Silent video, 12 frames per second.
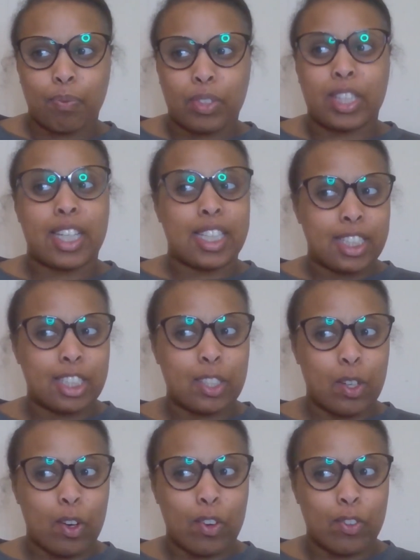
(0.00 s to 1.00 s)
gist
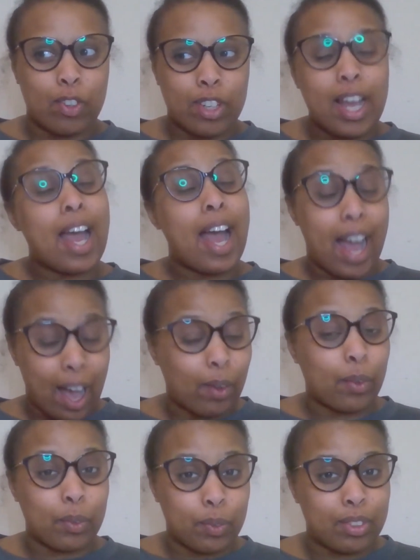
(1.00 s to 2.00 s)
of
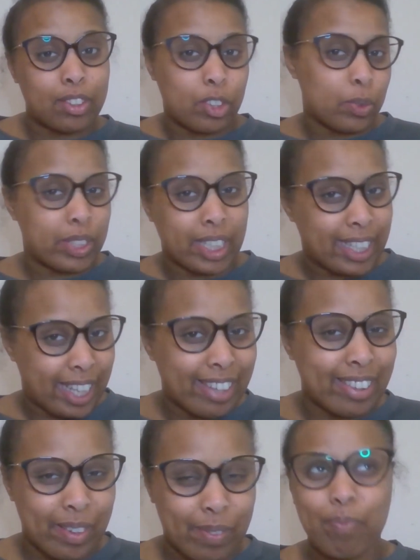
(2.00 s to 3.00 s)
how she was going to
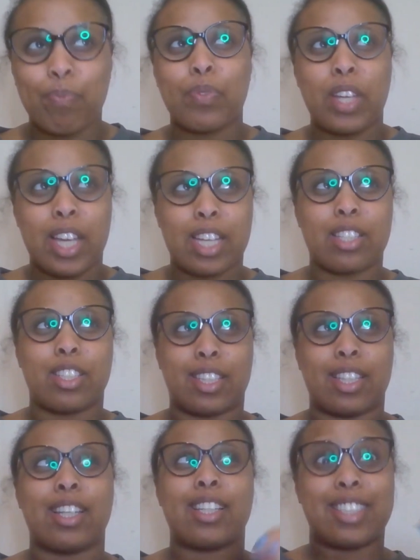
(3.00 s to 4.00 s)
get them into
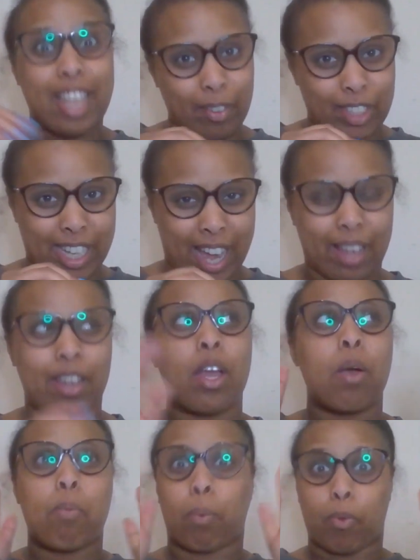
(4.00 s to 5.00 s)
the Seirite.
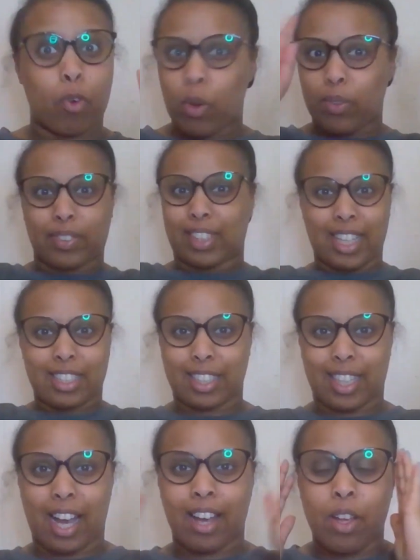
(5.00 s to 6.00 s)
But before we even get to
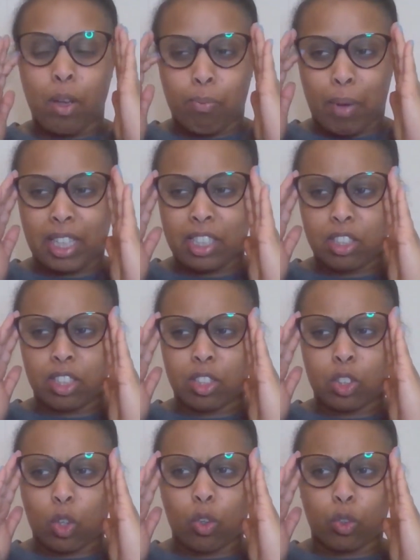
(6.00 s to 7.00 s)
that, back into the
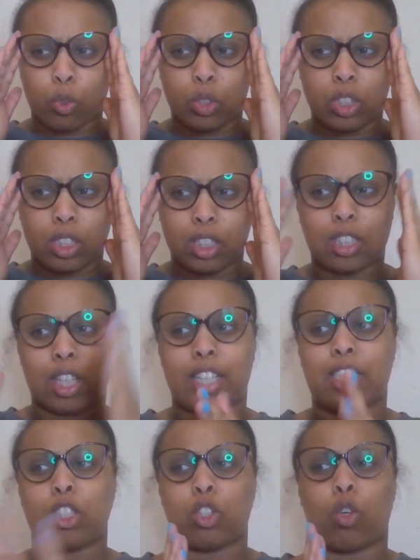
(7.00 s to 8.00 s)
Soul
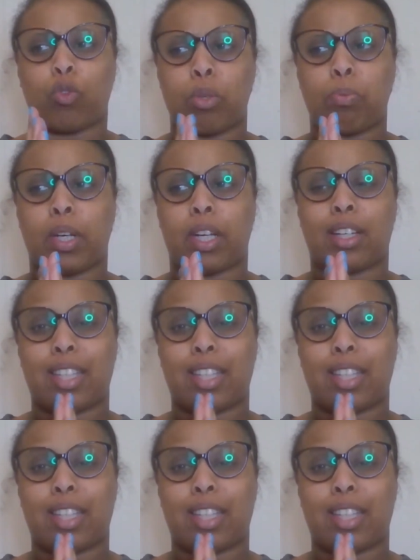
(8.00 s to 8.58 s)
Society, Soul Reaper